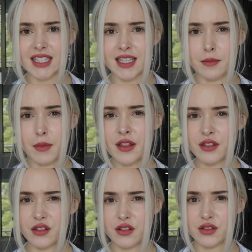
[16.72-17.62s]
is it a
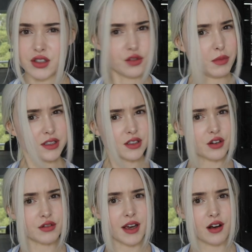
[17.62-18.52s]
month or 2 months
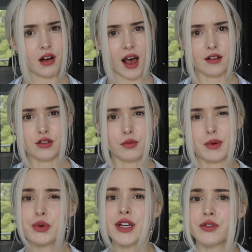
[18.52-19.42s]
ago now? I don't know,
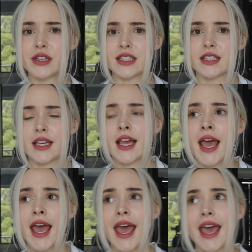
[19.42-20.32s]
but pretty recently.
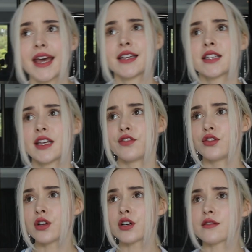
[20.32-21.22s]
And if
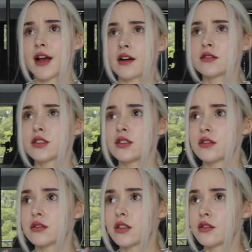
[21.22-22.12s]
you look around,
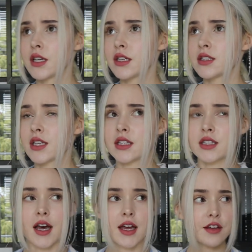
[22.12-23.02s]
you'll notice
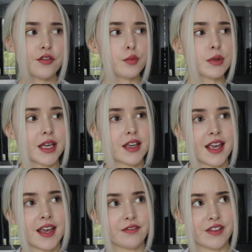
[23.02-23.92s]
it's kind of a
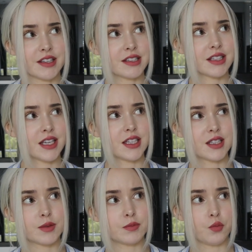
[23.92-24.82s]
blank canvas.
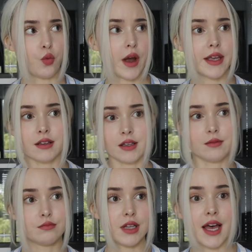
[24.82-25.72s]
It's white
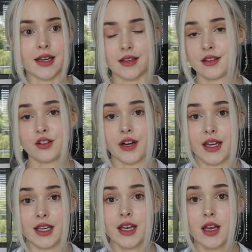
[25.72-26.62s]
and black and
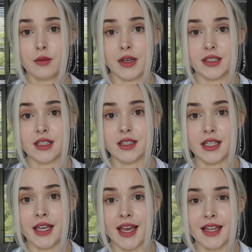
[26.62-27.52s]
gray,
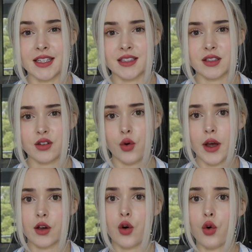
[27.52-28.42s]
basically, and it's
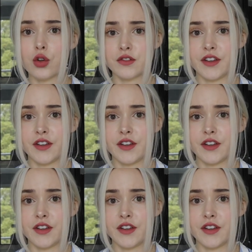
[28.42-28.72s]
quite cold